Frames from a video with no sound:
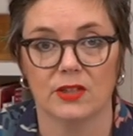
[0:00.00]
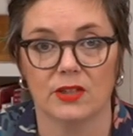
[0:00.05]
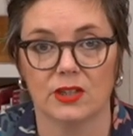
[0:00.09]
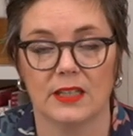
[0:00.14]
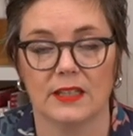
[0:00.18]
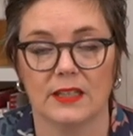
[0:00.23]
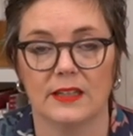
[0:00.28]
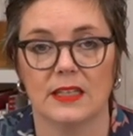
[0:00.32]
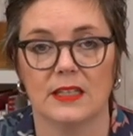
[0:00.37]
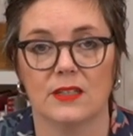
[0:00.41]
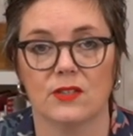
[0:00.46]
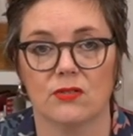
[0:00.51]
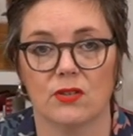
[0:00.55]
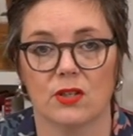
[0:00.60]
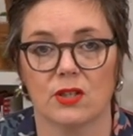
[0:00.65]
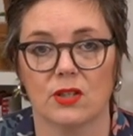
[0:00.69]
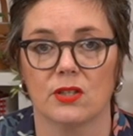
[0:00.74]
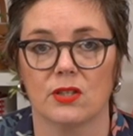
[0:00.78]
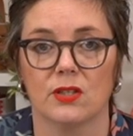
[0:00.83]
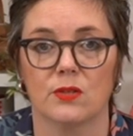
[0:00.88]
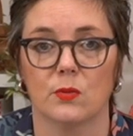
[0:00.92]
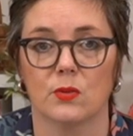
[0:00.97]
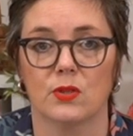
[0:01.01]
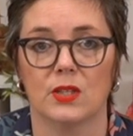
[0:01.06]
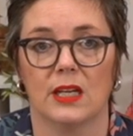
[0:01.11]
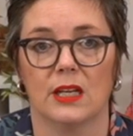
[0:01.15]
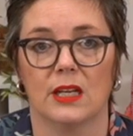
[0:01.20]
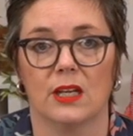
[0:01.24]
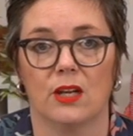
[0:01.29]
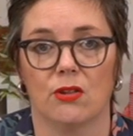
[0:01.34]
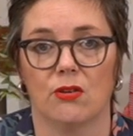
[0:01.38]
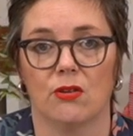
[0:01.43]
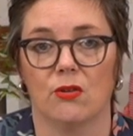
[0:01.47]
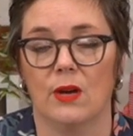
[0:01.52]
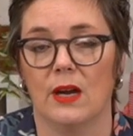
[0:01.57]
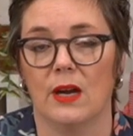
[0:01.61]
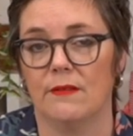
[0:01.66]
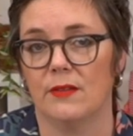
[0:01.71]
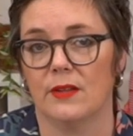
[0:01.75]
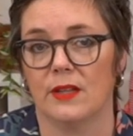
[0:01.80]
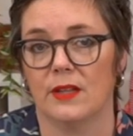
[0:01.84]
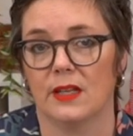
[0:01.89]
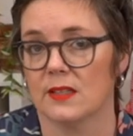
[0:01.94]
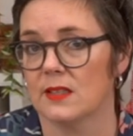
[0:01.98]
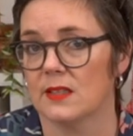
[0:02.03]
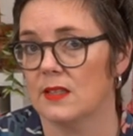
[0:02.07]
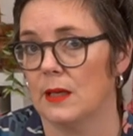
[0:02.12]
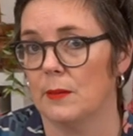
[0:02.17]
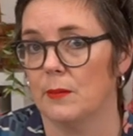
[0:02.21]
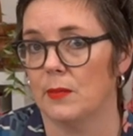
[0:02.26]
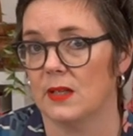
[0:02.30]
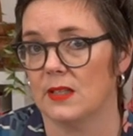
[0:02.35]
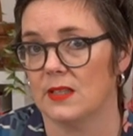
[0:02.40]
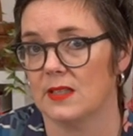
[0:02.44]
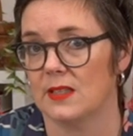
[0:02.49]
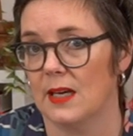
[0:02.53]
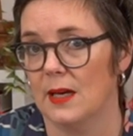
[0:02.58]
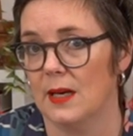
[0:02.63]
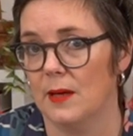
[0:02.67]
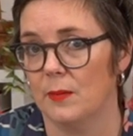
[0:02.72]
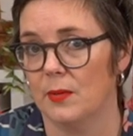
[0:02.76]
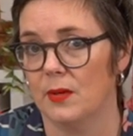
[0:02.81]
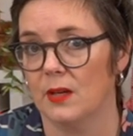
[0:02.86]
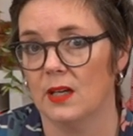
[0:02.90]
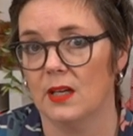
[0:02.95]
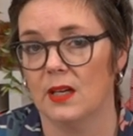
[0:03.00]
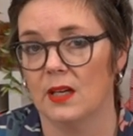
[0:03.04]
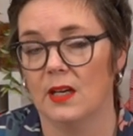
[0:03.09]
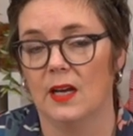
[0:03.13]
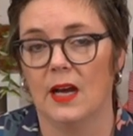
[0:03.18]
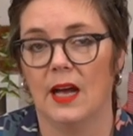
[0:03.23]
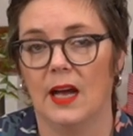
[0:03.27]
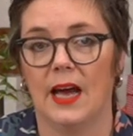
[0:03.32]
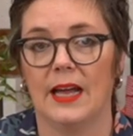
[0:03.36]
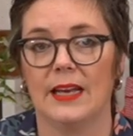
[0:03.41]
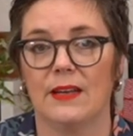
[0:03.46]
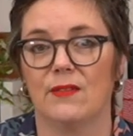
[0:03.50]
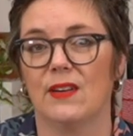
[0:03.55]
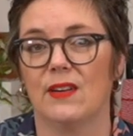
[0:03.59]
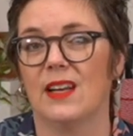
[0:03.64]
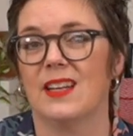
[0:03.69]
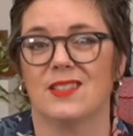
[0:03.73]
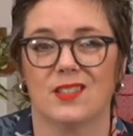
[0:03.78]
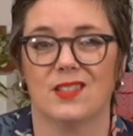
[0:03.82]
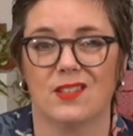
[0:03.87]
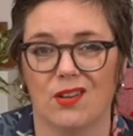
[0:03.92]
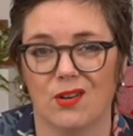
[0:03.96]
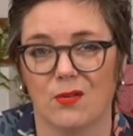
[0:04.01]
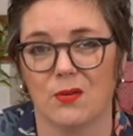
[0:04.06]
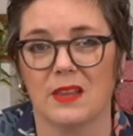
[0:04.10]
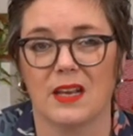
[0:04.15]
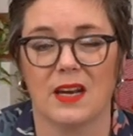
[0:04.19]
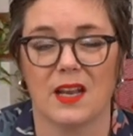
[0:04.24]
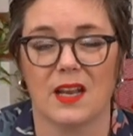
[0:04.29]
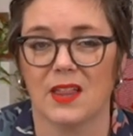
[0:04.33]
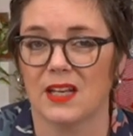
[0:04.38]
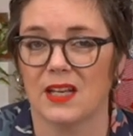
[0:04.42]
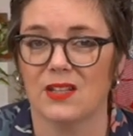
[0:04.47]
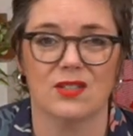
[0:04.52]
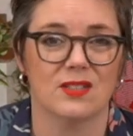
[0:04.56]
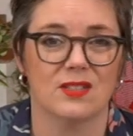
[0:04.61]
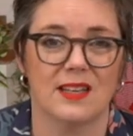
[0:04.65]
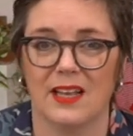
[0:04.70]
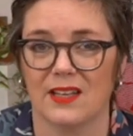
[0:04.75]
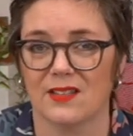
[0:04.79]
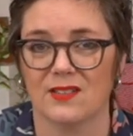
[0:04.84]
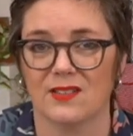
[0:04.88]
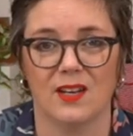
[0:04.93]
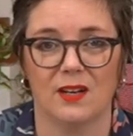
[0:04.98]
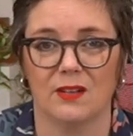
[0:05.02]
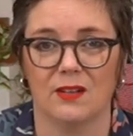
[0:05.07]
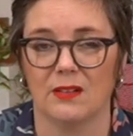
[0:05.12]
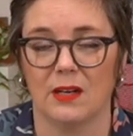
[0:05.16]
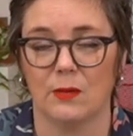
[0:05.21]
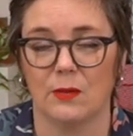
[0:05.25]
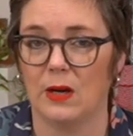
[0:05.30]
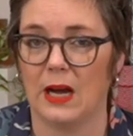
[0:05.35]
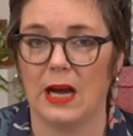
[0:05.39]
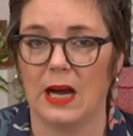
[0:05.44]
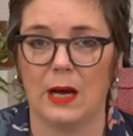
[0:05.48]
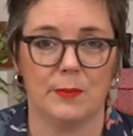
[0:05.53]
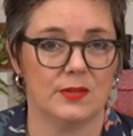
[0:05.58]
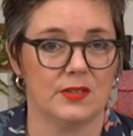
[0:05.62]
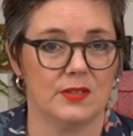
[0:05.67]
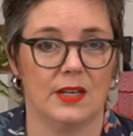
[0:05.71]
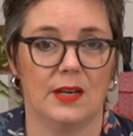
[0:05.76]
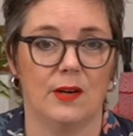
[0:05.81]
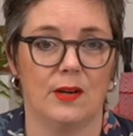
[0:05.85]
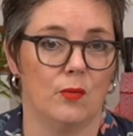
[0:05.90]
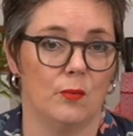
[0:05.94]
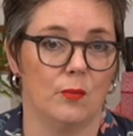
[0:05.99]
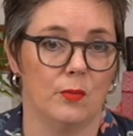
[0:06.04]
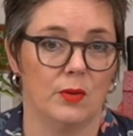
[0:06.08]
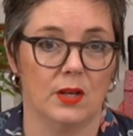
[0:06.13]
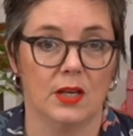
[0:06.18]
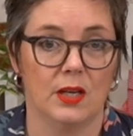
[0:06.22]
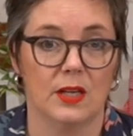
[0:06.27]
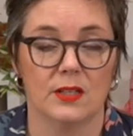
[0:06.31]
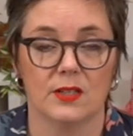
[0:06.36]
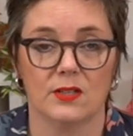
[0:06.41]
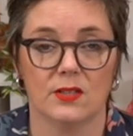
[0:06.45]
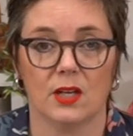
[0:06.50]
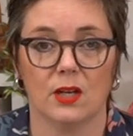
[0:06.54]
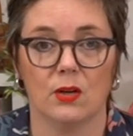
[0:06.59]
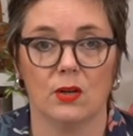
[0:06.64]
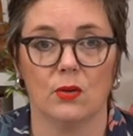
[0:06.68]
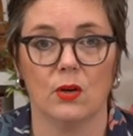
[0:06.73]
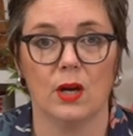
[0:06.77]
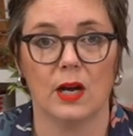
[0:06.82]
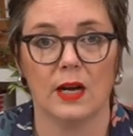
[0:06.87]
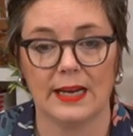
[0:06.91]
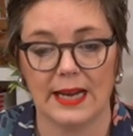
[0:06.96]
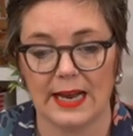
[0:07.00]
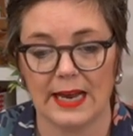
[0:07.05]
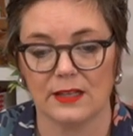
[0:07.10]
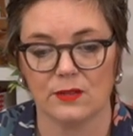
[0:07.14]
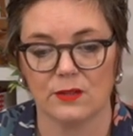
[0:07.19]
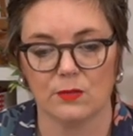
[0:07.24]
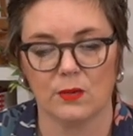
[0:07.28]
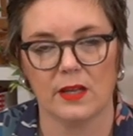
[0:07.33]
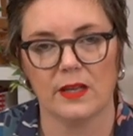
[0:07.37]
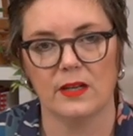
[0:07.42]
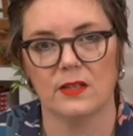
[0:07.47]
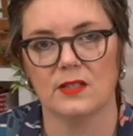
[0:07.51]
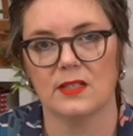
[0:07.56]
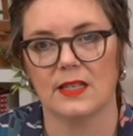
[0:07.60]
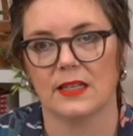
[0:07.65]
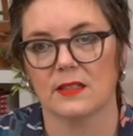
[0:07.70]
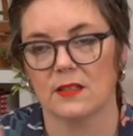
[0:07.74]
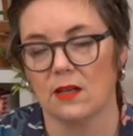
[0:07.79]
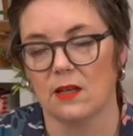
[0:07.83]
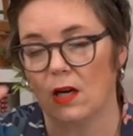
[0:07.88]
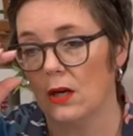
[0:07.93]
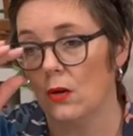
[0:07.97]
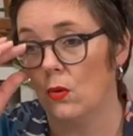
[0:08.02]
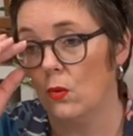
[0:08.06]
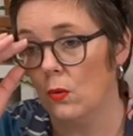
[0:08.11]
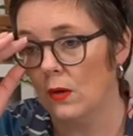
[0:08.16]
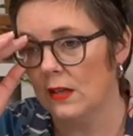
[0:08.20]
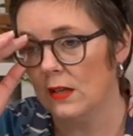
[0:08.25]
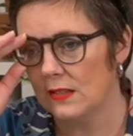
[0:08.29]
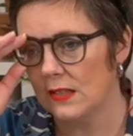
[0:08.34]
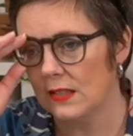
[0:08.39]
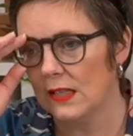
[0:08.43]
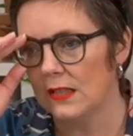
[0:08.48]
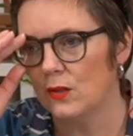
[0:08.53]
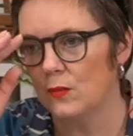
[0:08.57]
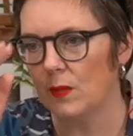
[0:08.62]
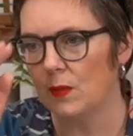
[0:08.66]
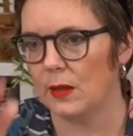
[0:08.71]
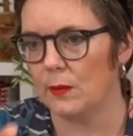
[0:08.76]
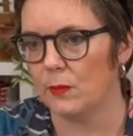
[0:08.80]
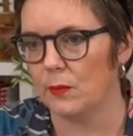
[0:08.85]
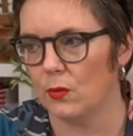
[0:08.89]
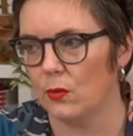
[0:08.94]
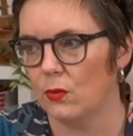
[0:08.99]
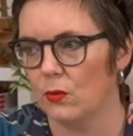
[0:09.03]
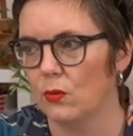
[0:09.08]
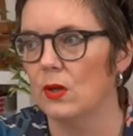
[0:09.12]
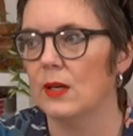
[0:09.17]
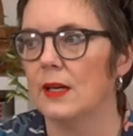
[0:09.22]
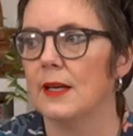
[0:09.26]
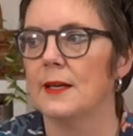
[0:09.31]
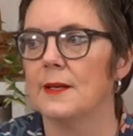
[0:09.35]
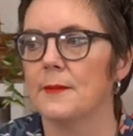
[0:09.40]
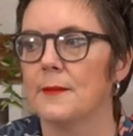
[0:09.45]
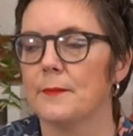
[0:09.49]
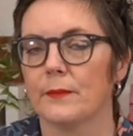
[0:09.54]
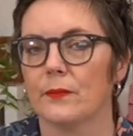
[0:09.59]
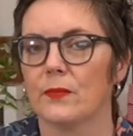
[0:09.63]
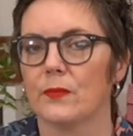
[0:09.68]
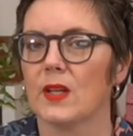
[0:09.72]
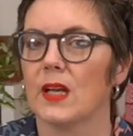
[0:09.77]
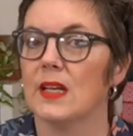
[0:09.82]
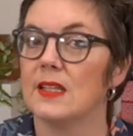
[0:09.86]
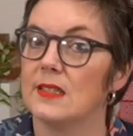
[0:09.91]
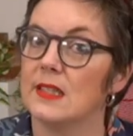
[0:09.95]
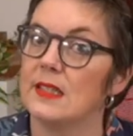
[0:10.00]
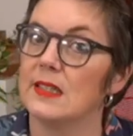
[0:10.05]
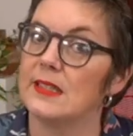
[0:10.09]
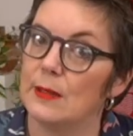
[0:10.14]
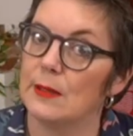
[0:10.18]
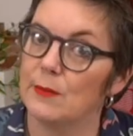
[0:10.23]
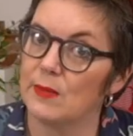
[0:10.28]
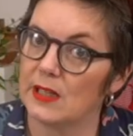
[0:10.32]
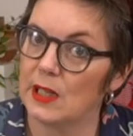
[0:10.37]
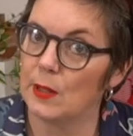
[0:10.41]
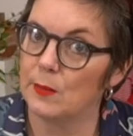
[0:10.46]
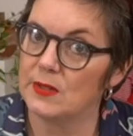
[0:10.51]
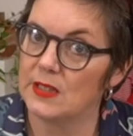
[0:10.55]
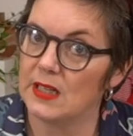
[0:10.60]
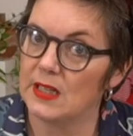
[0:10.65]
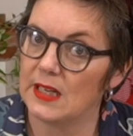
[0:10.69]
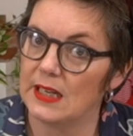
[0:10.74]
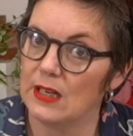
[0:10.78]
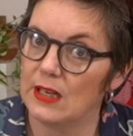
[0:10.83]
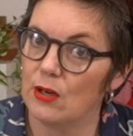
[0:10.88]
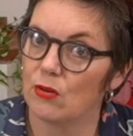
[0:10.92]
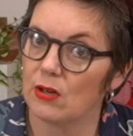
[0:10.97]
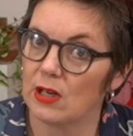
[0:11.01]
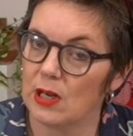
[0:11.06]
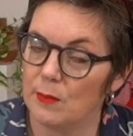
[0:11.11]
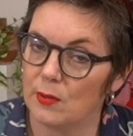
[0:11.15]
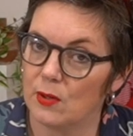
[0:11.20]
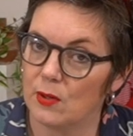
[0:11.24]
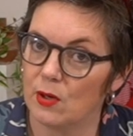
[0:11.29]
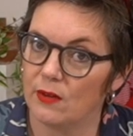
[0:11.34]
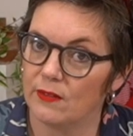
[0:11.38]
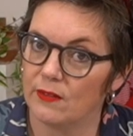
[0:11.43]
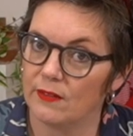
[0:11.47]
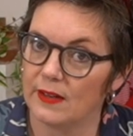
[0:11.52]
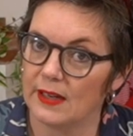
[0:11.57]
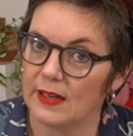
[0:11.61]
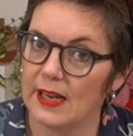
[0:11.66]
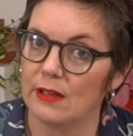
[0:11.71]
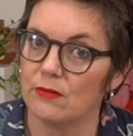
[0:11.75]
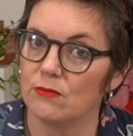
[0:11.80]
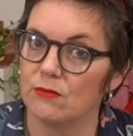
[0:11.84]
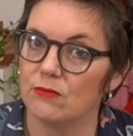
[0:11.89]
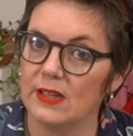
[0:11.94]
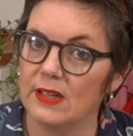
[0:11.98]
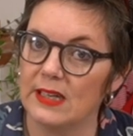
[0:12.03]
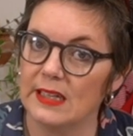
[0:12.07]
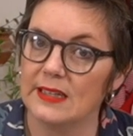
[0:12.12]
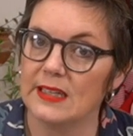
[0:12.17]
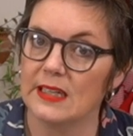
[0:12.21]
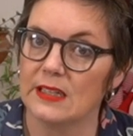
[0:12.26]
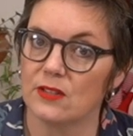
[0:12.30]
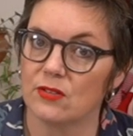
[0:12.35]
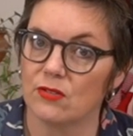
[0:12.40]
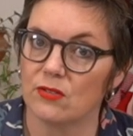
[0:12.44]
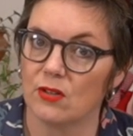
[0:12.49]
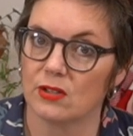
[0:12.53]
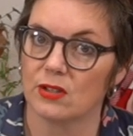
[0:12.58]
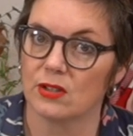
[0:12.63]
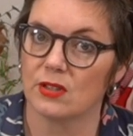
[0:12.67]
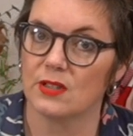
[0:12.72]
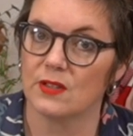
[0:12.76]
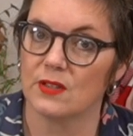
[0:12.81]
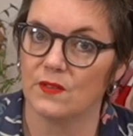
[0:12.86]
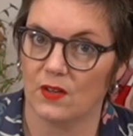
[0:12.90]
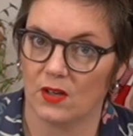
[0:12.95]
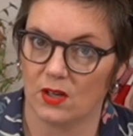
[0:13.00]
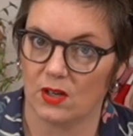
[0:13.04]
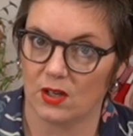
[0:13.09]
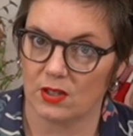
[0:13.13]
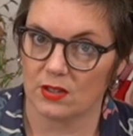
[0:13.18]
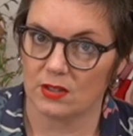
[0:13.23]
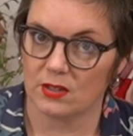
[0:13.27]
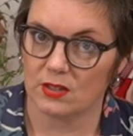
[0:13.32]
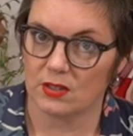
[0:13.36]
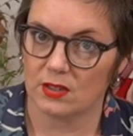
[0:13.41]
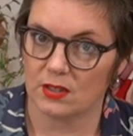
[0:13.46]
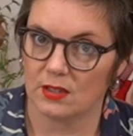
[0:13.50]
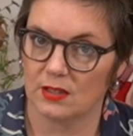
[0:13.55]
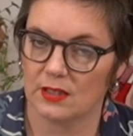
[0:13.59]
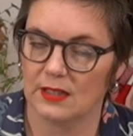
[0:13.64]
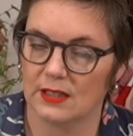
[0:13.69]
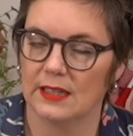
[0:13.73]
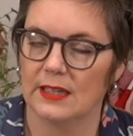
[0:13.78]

Roisin. The instructions will take you through everything step by step. And if you get stuck with anything, just let us know and we're happy to help. So again, it's one of those things. I always say to people, sit down with a cup of tea or a cup of coffee and read the instructions first.